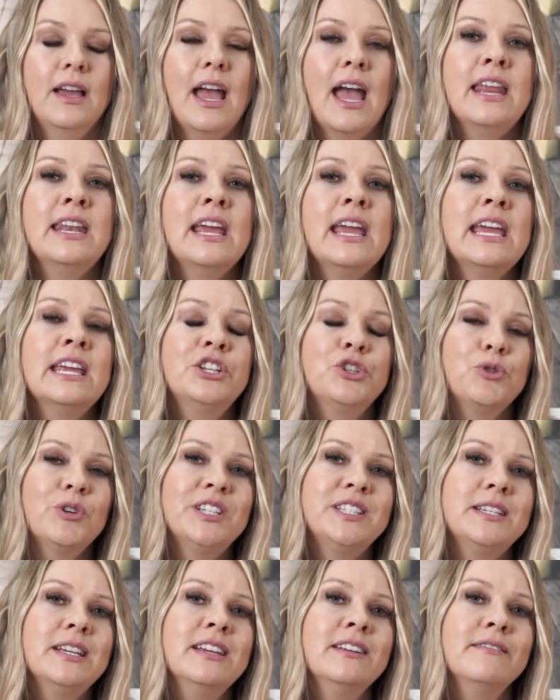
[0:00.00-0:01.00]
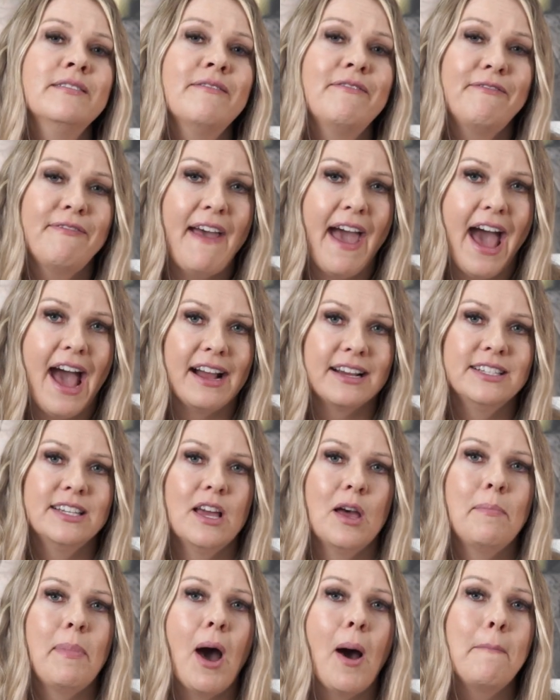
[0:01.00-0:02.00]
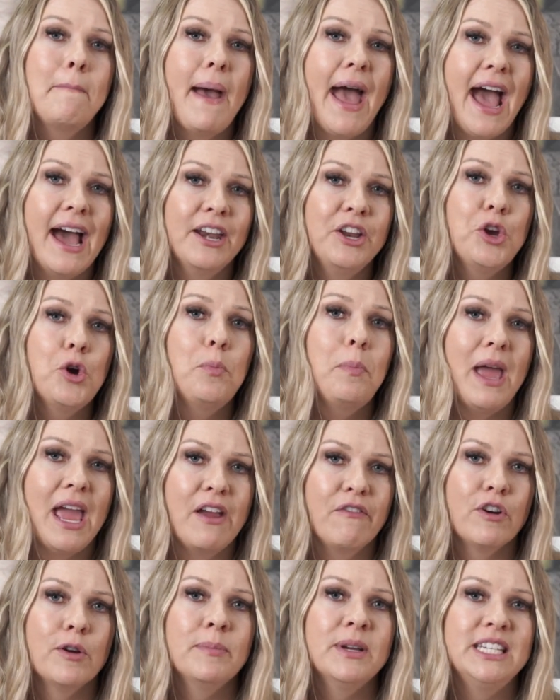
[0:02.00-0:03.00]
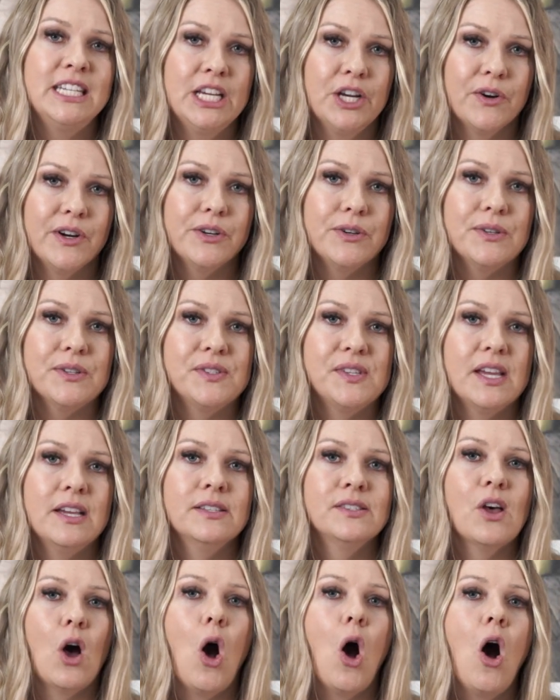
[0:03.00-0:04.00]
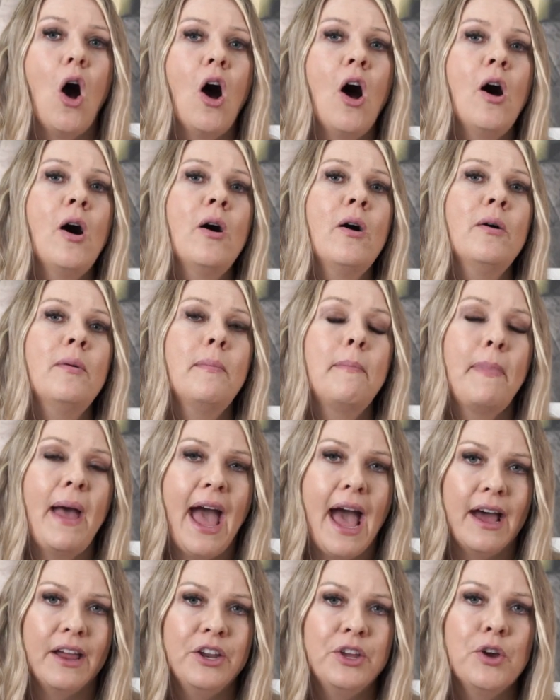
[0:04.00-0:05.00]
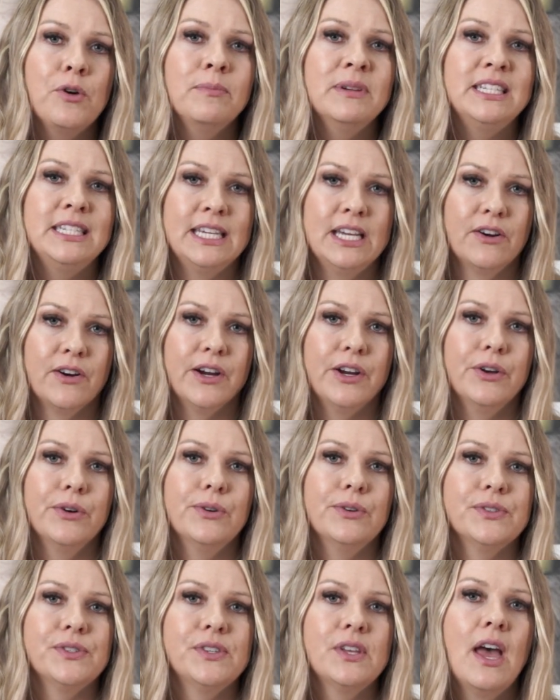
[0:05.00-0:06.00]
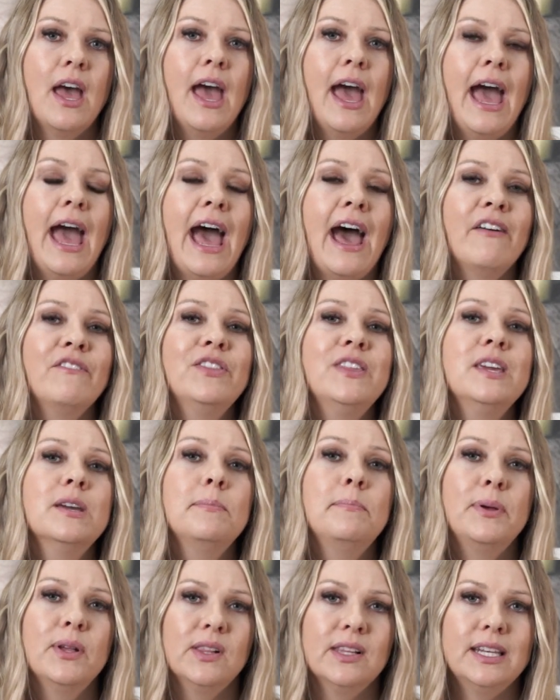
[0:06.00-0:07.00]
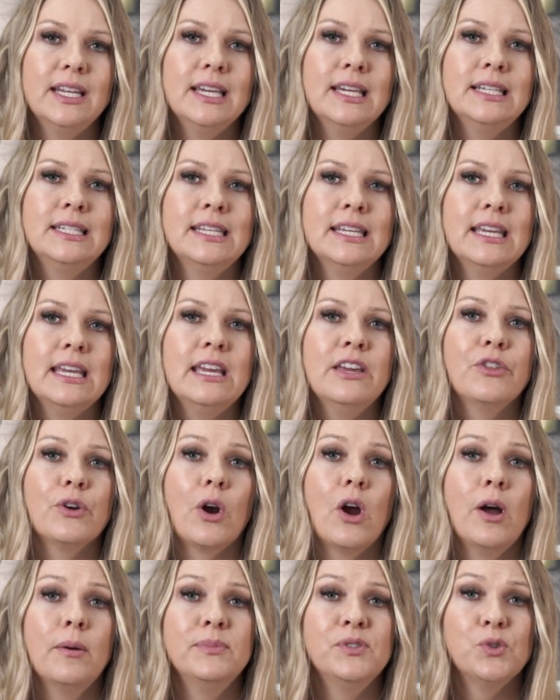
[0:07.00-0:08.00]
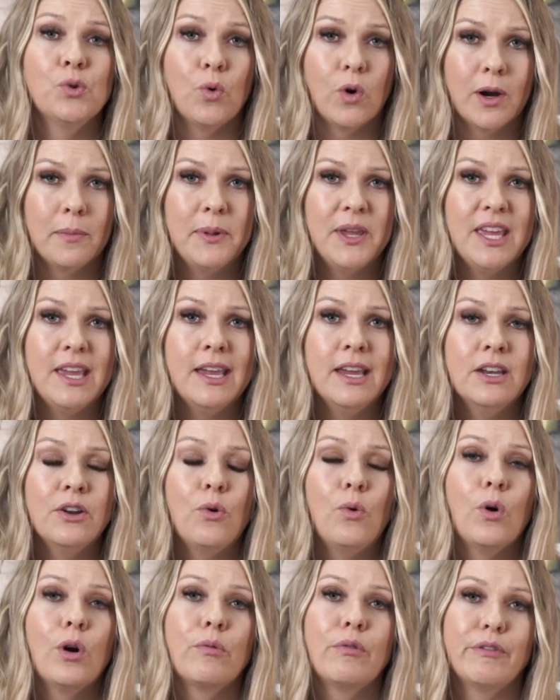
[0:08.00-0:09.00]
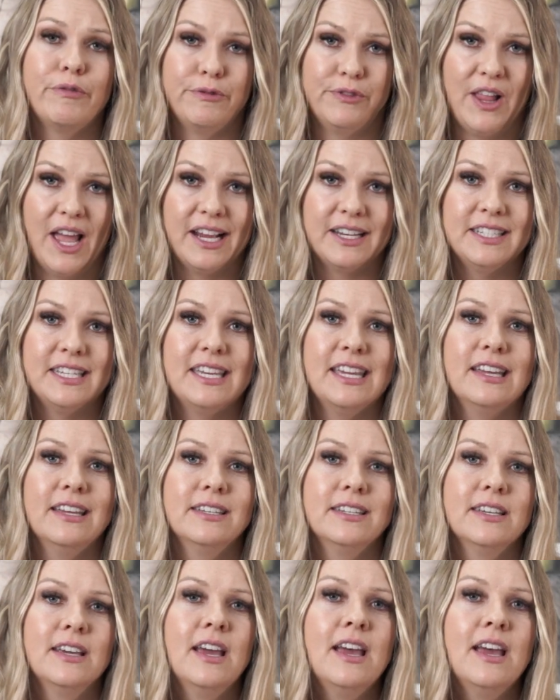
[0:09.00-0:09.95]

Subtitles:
An interesting fact about patio paver materials is all patio materials have the ability to either absorb heat or reflect heat.